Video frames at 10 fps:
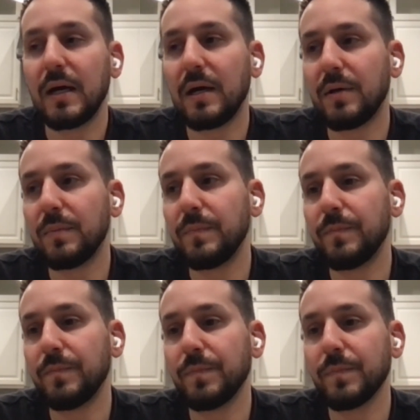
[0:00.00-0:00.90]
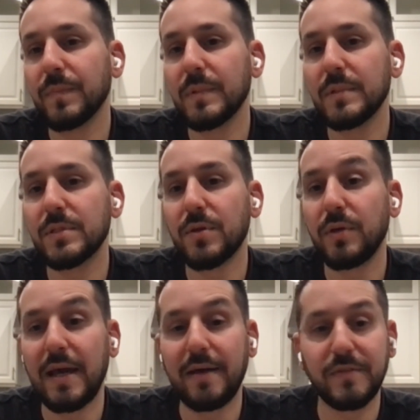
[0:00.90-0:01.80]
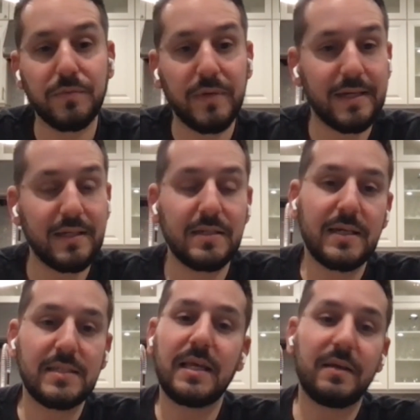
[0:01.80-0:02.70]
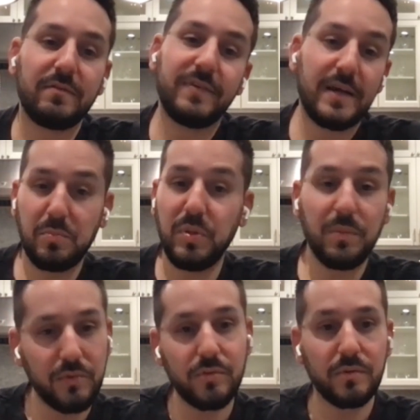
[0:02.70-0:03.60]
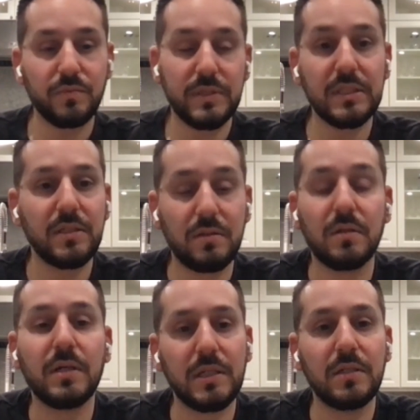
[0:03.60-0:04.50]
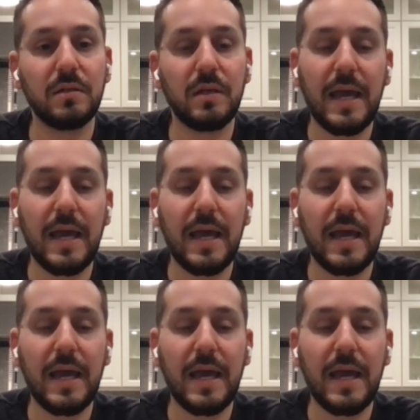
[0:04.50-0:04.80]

Um, so you have to recognize that and find people who are really good